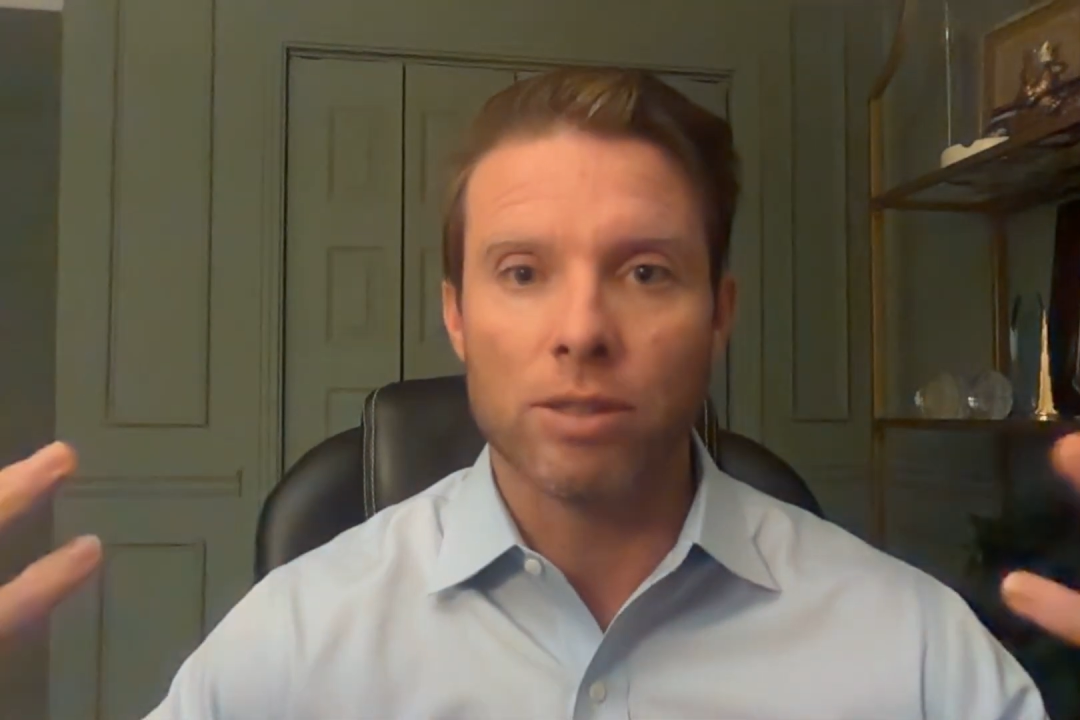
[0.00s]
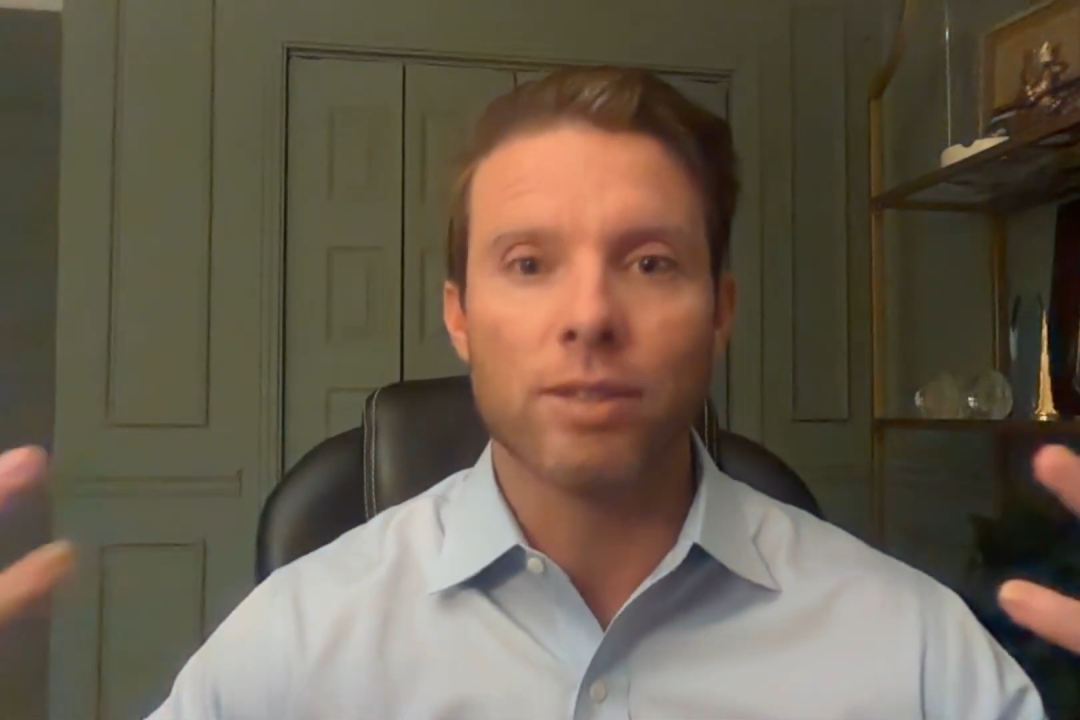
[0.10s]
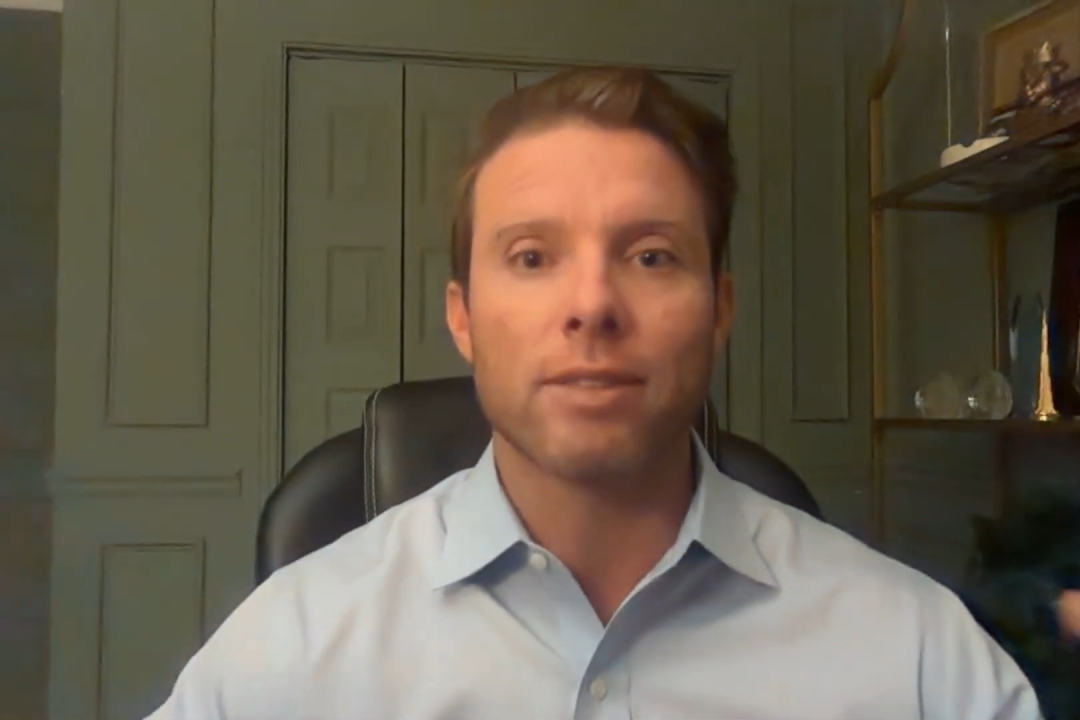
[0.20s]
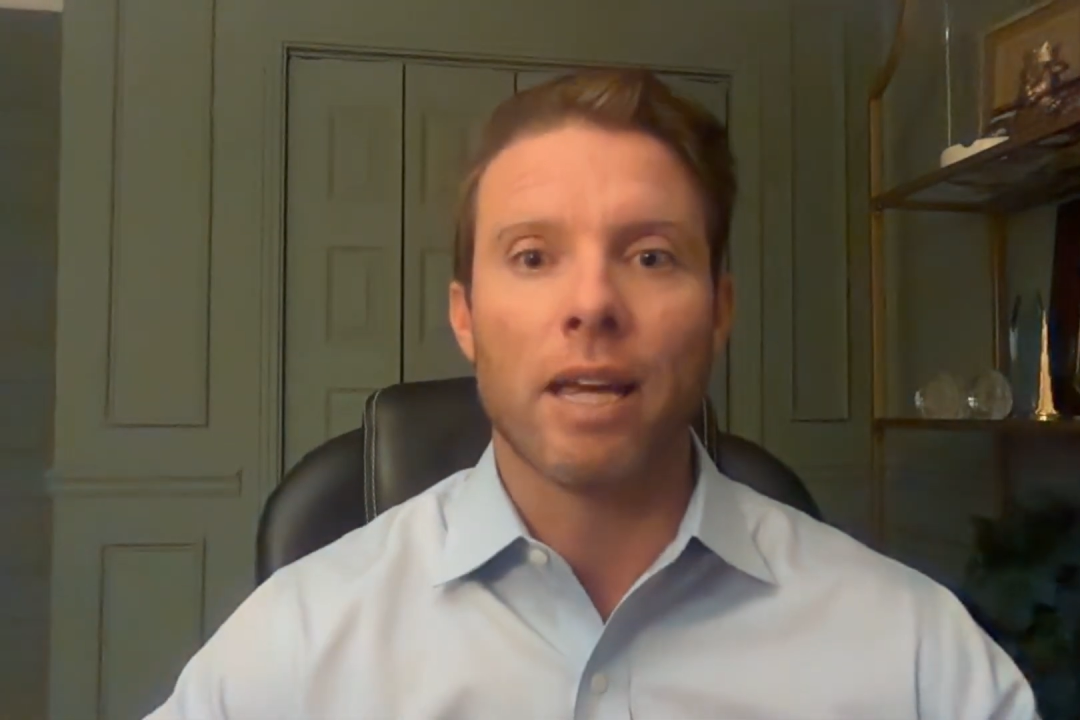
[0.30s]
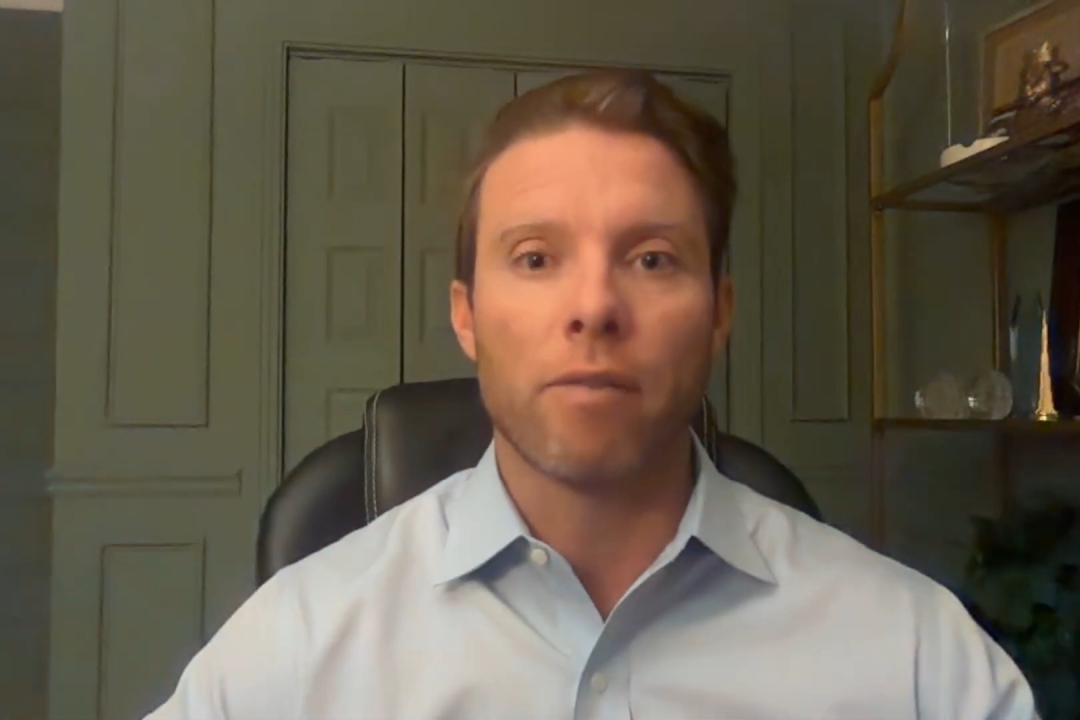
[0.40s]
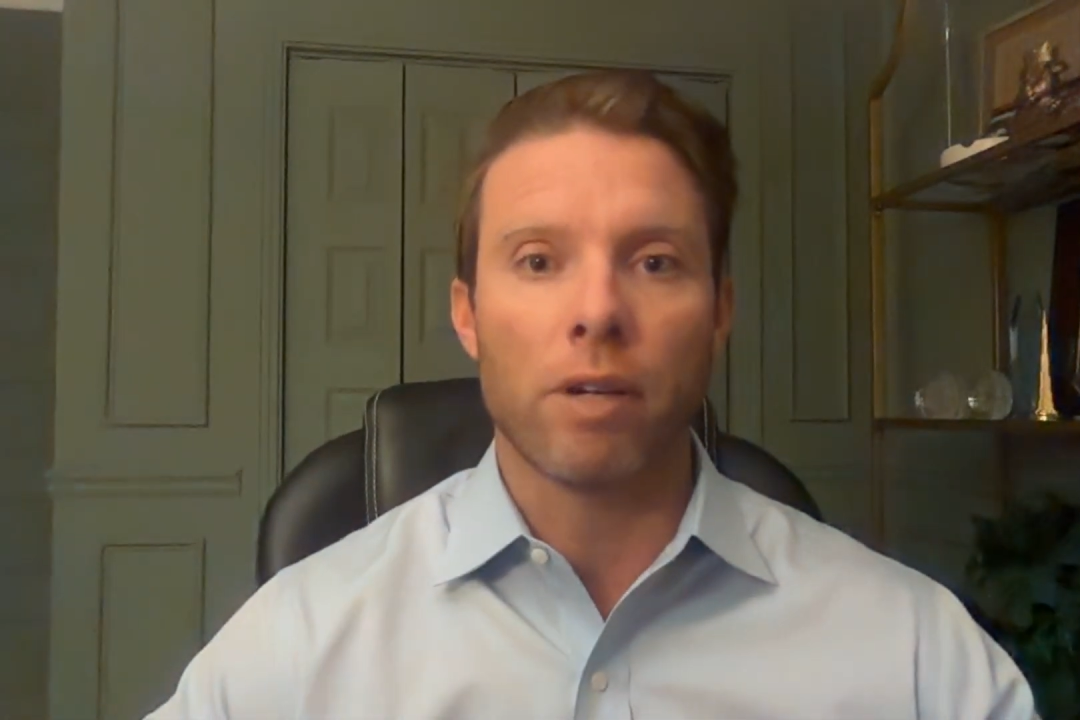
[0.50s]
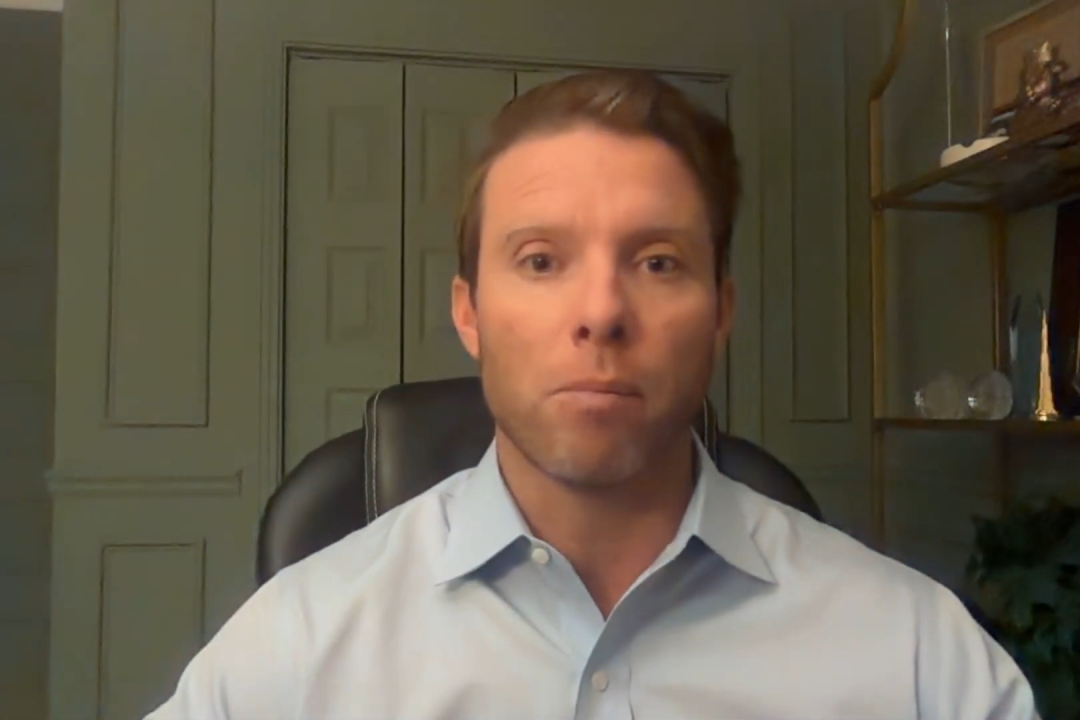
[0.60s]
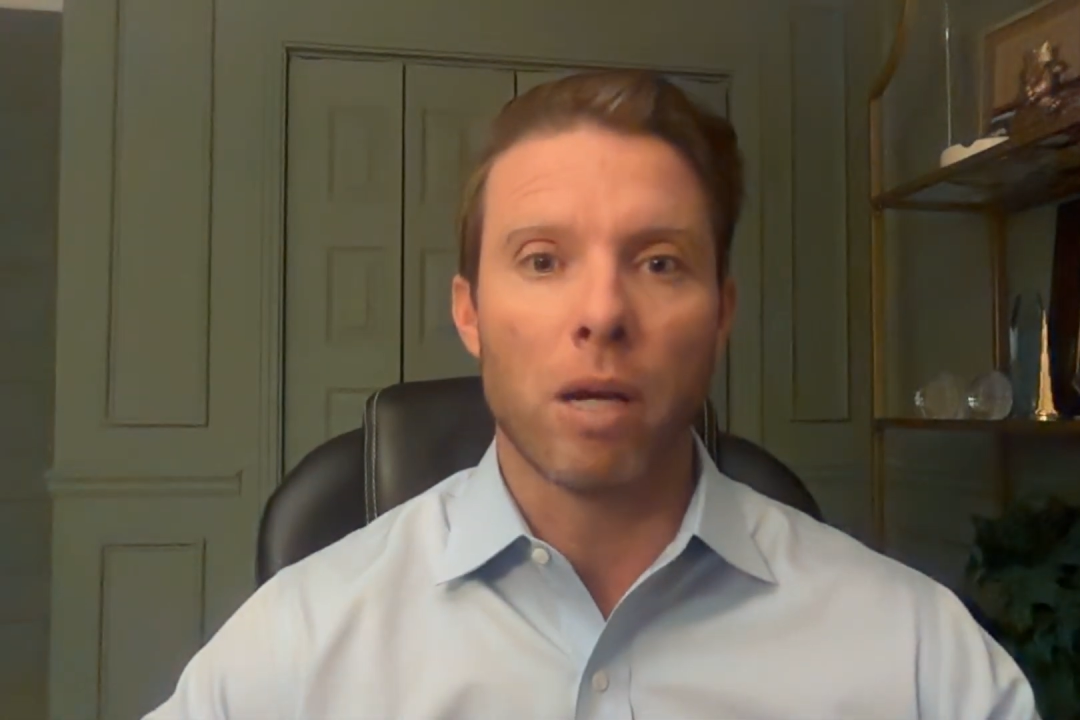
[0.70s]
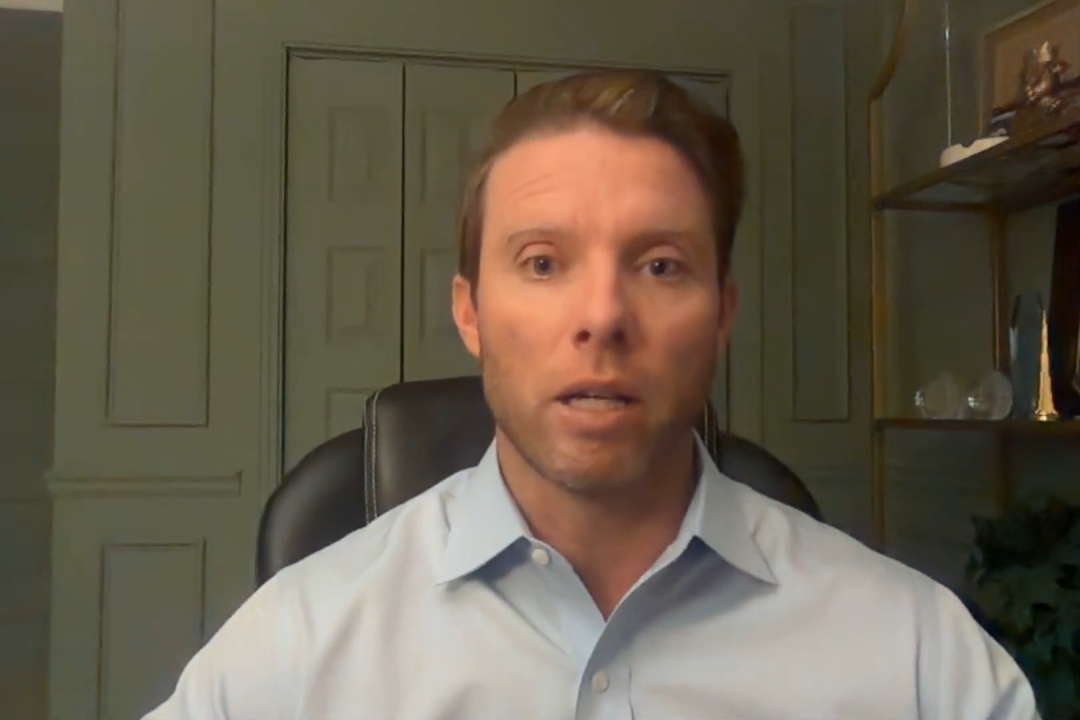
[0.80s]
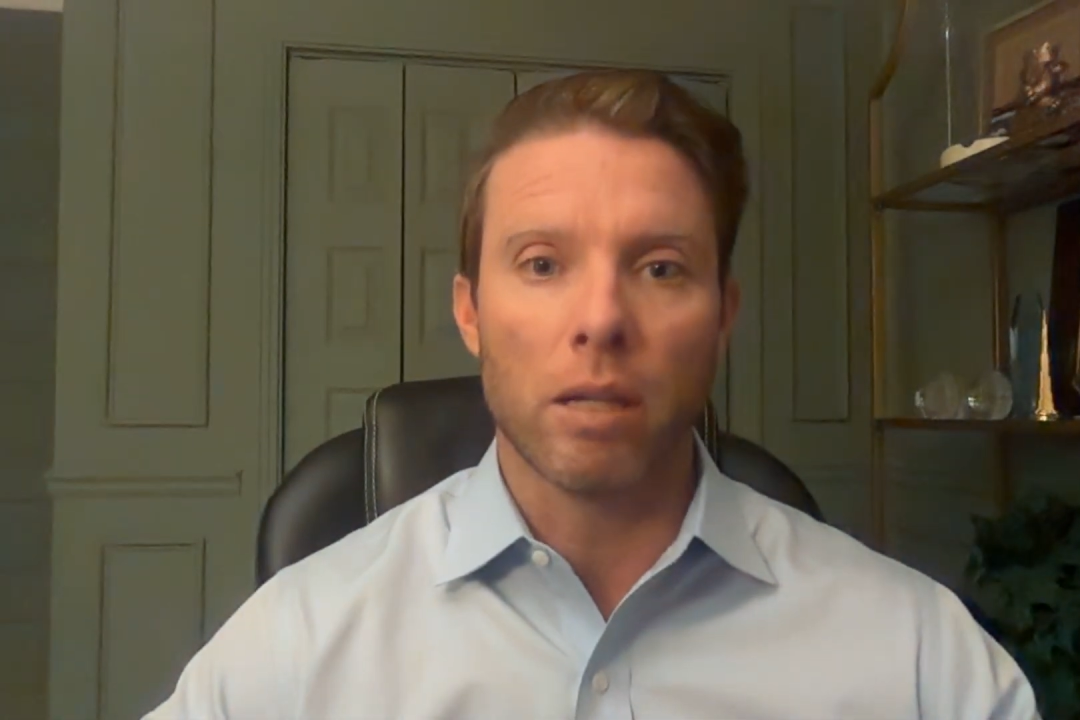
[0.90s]

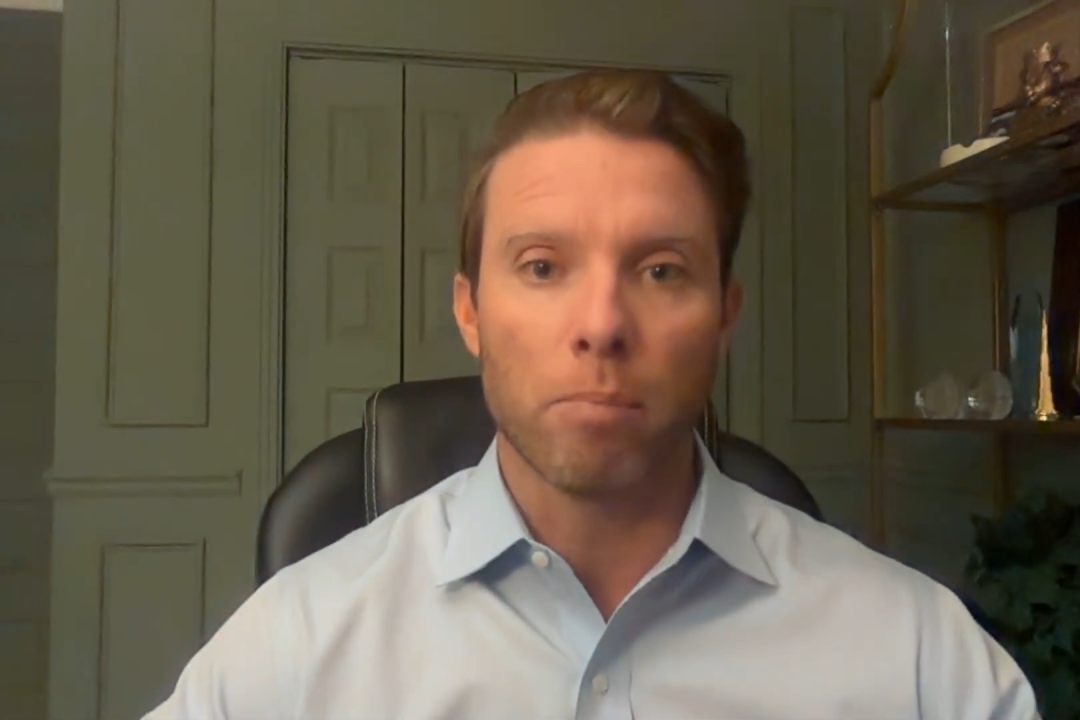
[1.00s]
saving money,